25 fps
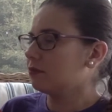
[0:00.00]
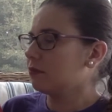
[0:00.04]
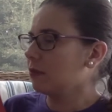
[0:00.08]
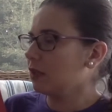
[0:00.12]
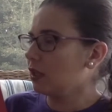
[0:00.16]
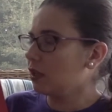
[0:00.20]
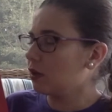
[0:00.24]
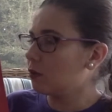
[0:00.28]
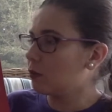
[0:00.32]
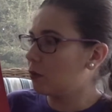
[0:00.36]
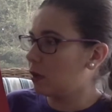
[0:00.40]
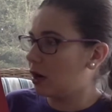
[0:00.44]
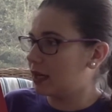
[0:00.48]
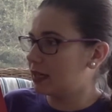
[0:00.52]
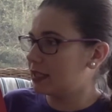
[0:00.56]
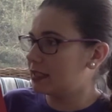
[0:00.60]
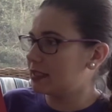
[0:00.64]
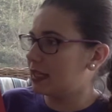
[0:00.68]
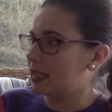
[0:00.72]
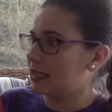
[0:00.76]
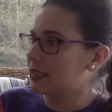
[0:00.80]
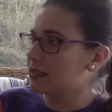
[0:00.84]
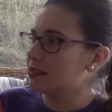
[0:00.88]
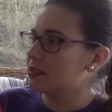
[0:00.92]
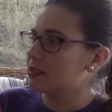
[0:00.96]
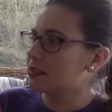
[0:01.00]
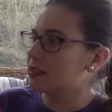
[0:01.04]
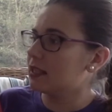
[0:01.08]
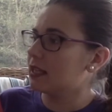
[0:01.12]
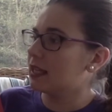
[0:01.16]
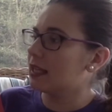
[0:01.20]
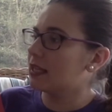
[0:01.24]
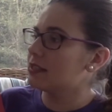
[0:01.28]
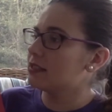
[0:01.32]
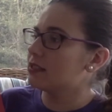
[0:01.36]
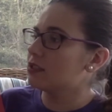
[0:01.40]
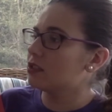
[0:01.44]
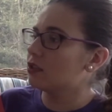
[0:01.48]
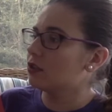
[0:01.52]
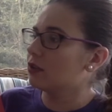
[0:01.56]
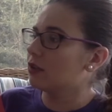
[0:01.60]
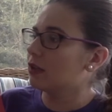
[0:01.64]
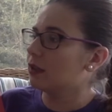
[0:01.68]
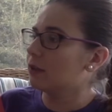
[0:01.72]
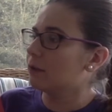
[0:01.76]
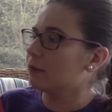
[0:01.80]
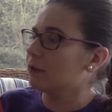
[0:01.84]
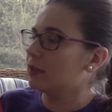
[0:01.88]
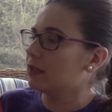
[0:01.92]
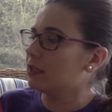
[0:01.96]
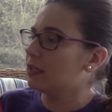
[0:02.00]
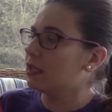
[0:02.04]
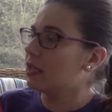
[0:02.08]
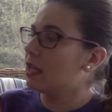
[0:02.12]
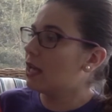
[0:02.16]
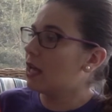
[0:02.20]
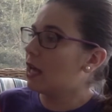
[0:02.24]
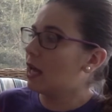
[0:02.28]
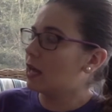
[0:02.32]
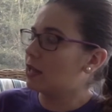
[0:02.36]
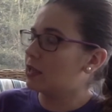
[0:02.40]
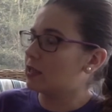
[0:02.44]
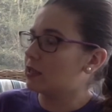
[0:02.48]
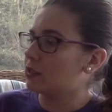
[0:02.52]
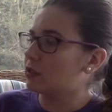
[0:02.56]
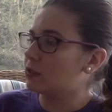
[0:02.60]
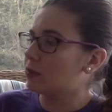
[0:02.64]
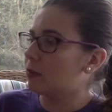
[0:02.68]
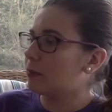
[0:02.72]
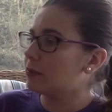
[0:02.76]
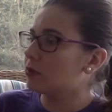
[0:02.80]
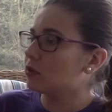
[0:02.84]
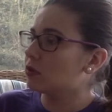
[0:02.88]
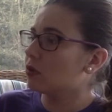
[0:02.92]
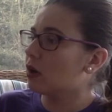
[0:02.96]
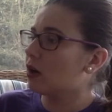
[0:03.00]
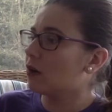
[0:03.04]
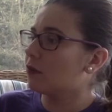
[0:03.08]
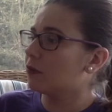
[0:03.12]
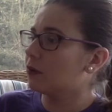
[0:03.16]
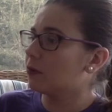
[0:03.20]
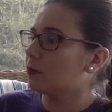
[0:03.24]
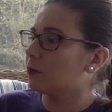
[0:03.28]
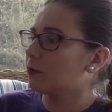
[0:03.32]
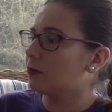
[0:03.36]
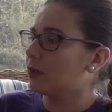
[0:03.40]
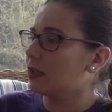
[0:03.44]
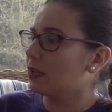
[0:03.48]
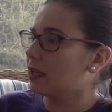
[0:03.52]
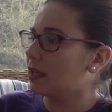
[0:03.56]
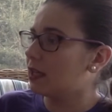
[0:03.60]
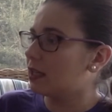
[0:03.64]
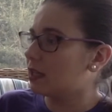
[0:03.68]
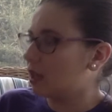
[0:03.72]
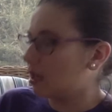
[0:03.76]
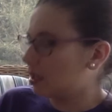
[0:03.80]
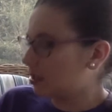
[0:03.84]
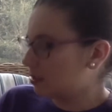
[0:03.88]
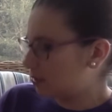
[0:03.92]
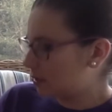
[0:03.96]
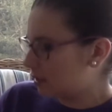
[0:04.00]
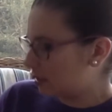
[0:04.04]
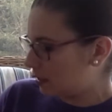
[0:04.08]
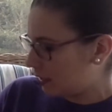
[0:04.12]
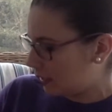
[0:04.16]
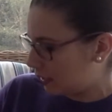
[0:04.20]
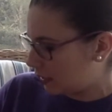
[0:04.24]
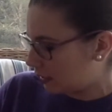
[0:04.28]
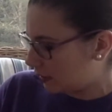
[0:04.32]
Want to dance? He asked Cinderelephant, as he swept her off her feet and onto the dance